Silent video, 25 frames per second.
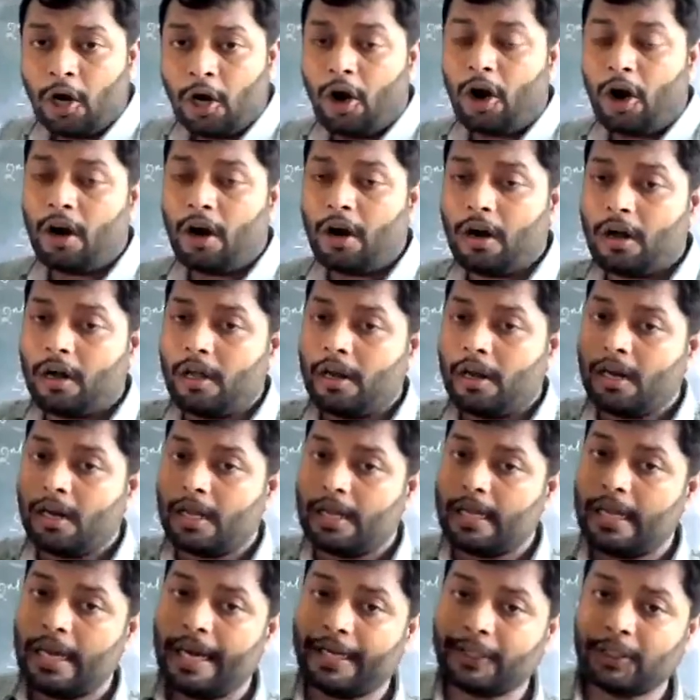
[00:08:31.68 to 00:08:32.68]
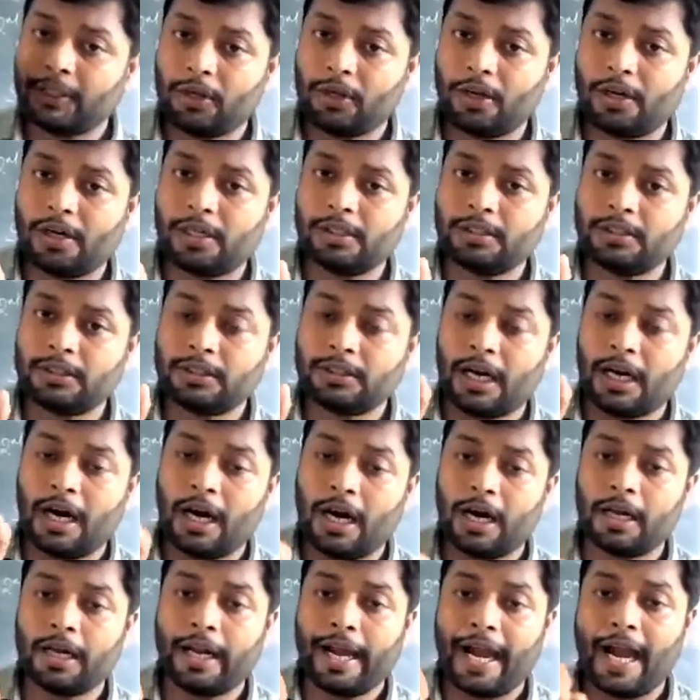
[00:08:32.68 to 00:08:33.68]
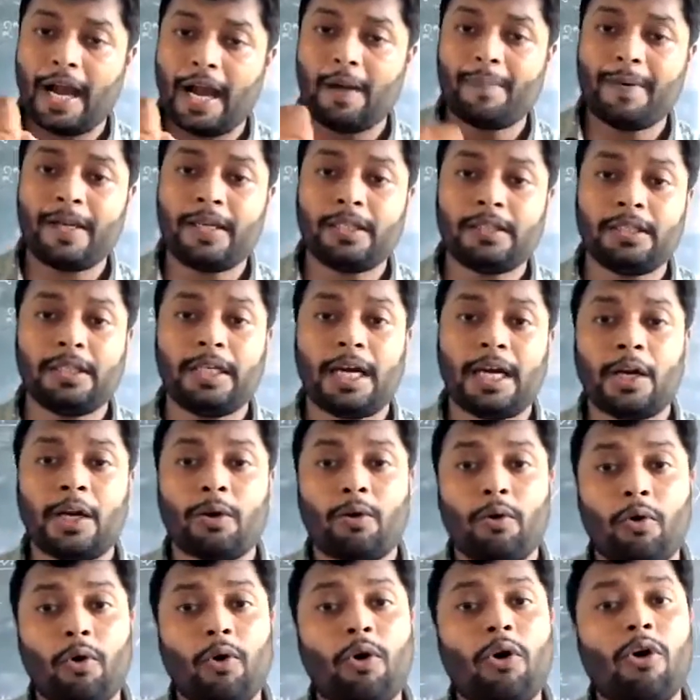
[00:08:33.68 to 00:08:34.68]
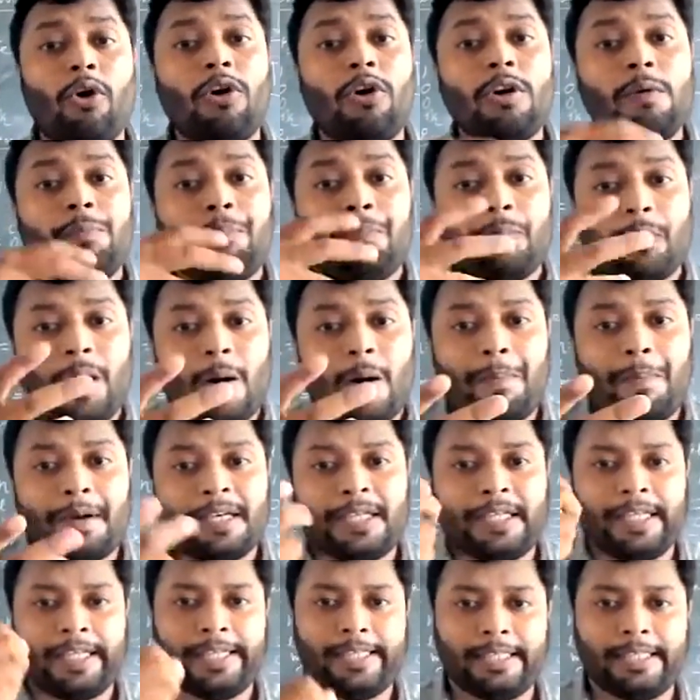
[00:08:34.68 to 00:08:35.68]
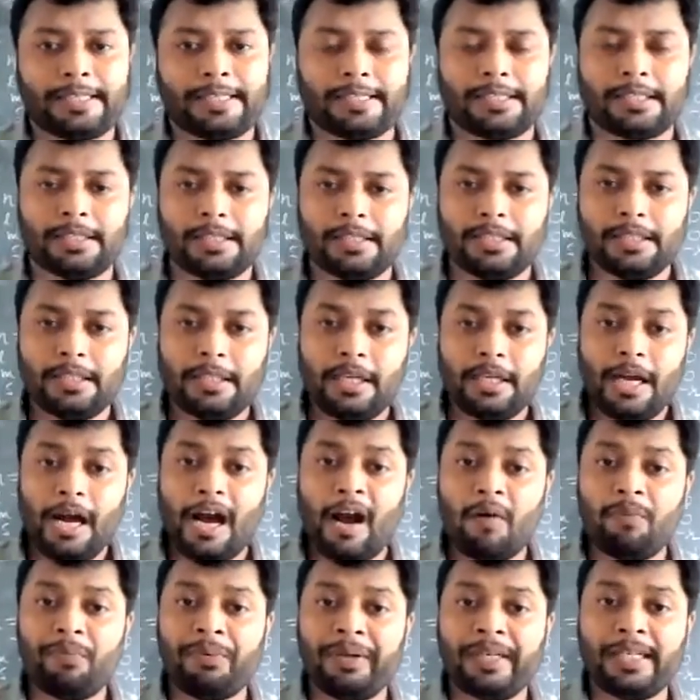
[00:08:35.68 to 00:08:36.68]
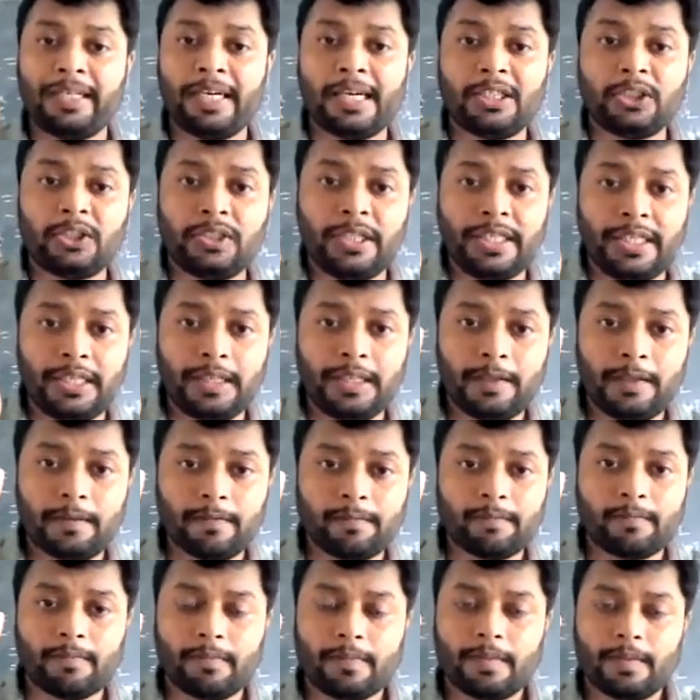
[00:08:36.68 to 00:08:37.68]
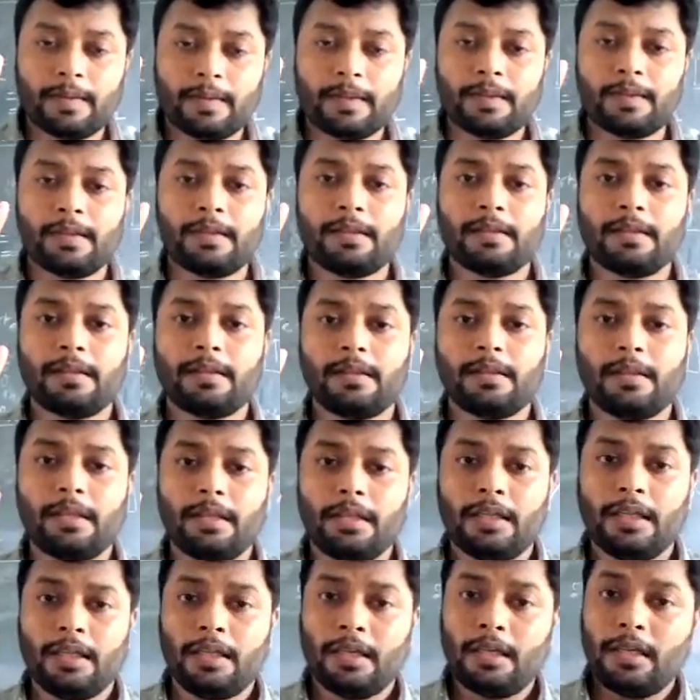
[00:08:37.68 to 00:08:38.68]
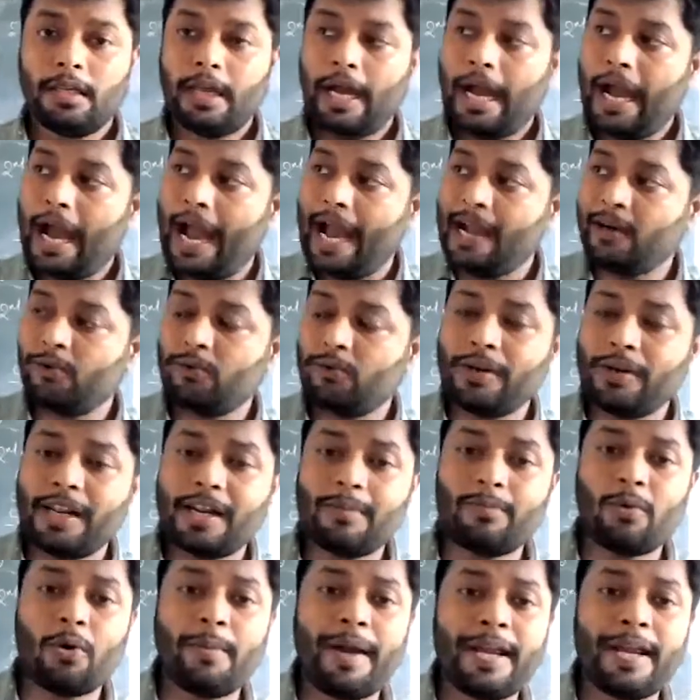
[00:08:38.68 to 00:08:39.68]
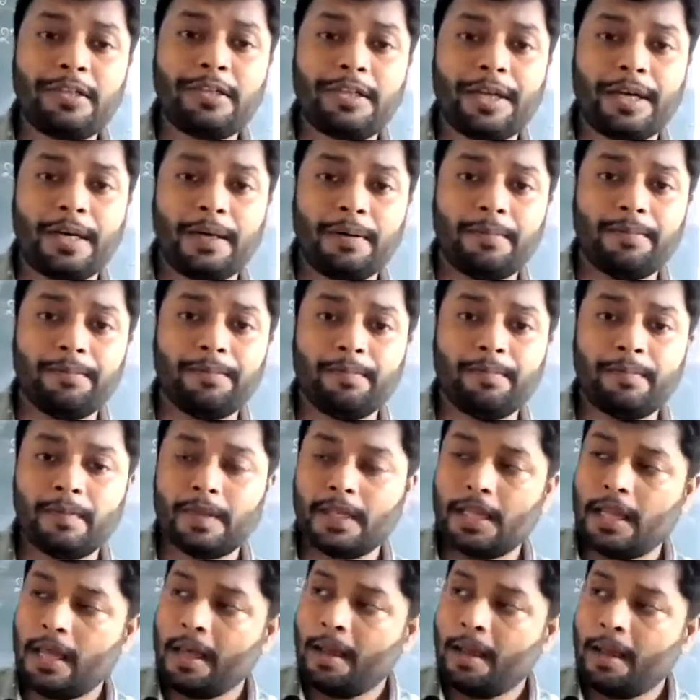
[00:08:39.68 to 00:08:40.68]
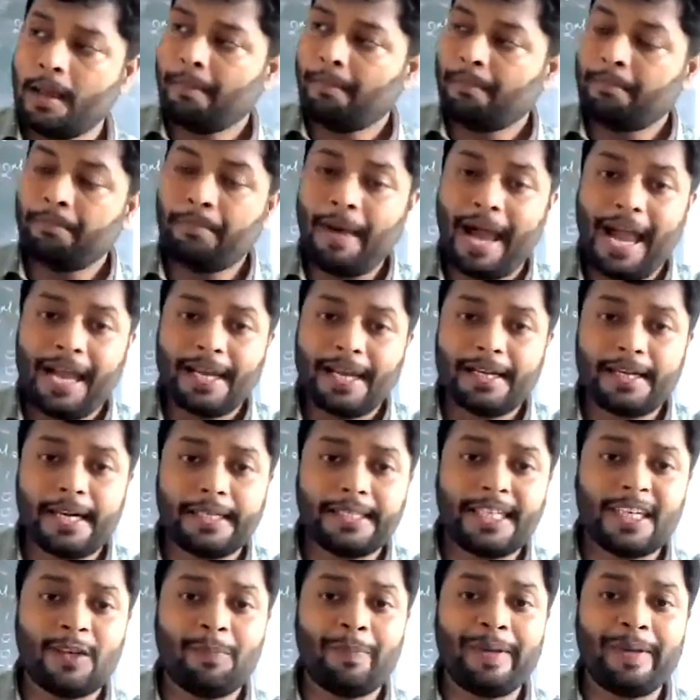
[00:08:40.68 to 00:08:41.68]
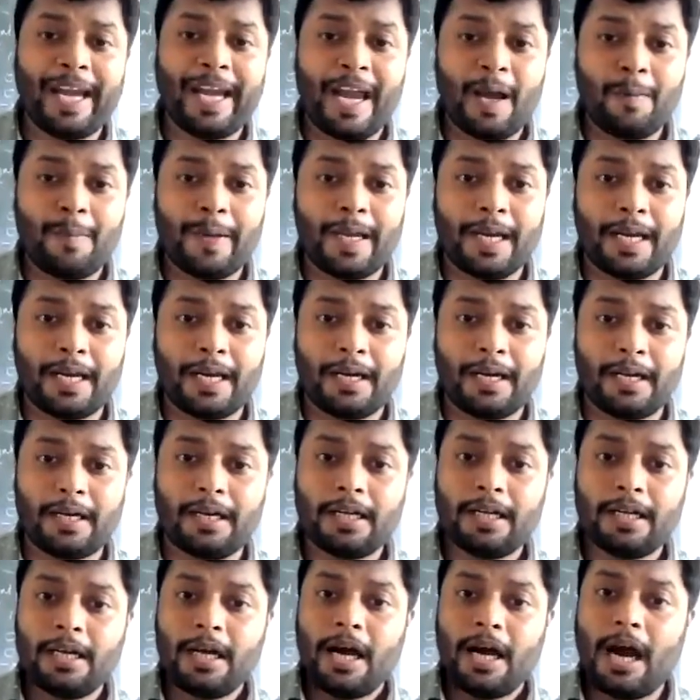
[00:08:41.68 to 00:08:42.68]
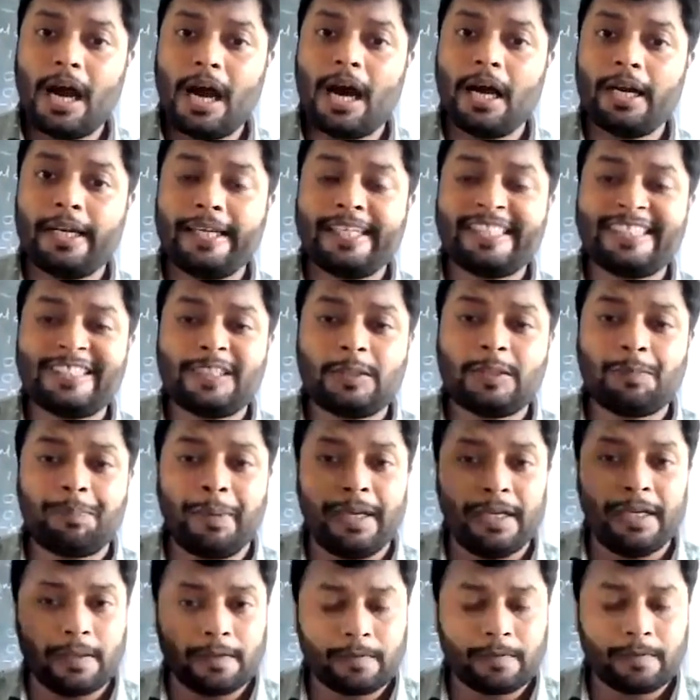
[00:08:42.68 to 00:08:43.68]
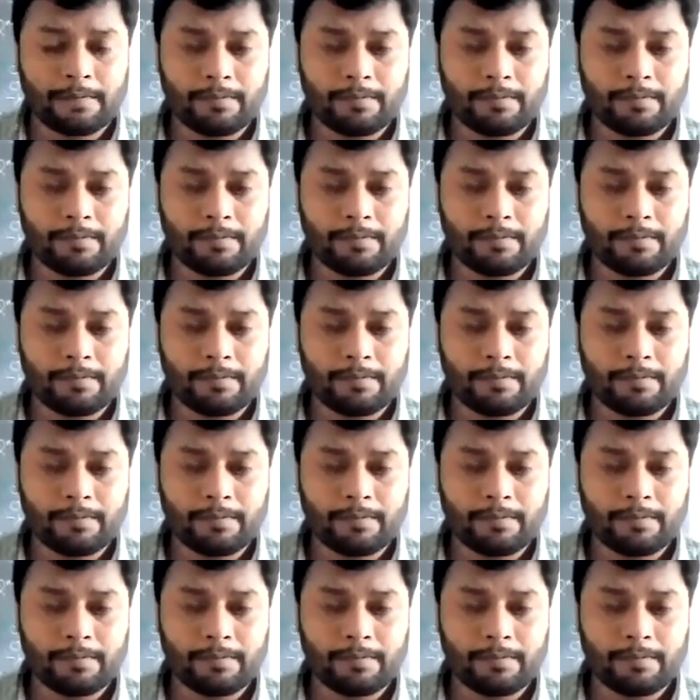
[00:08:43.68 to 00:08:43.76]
all electrons are having their own properties of energy, angular momentum, magnetic behavior, or spin.